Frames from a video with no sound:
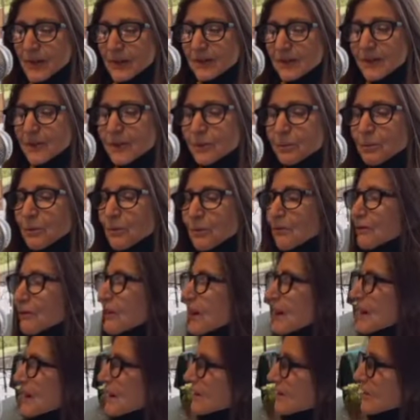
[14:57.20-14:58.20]
This
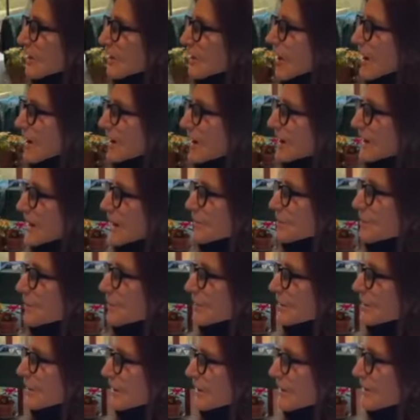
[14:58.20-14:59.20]
prophetic longing, I
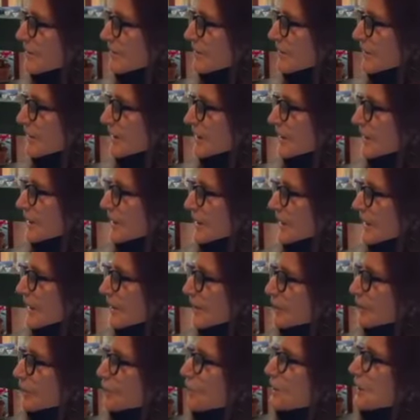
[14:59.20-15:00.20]
believe,
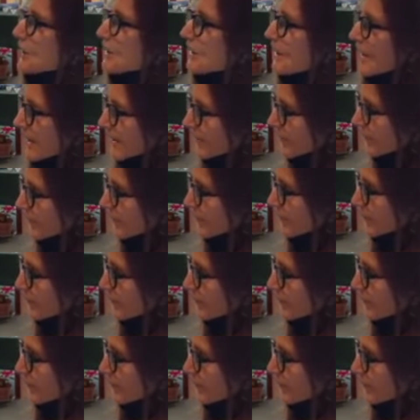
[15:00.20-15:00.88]
is realized